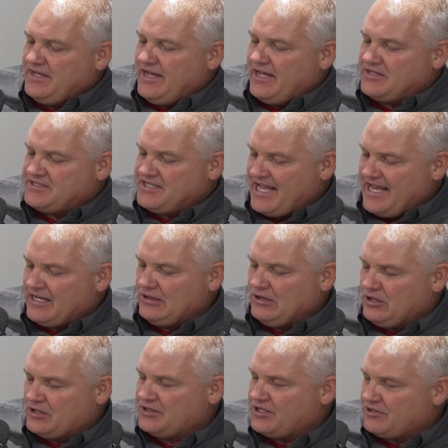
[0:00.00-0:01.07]
and take a
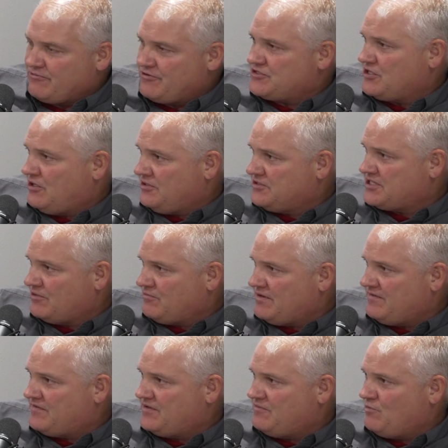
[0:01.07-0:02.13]
look at the results that
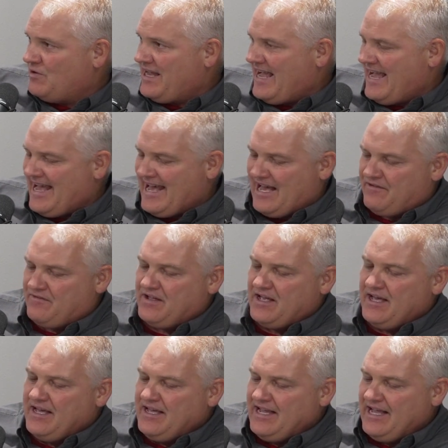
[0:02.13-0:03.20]
we have.
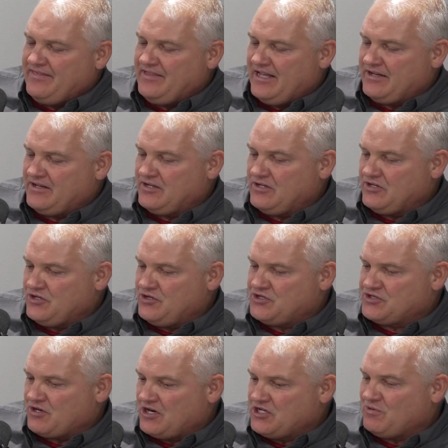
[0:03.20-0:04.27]
And then you
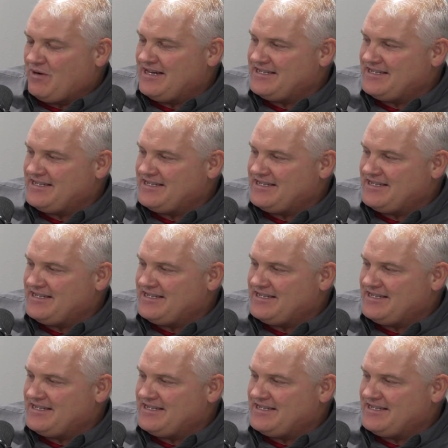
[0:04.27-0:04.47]
start to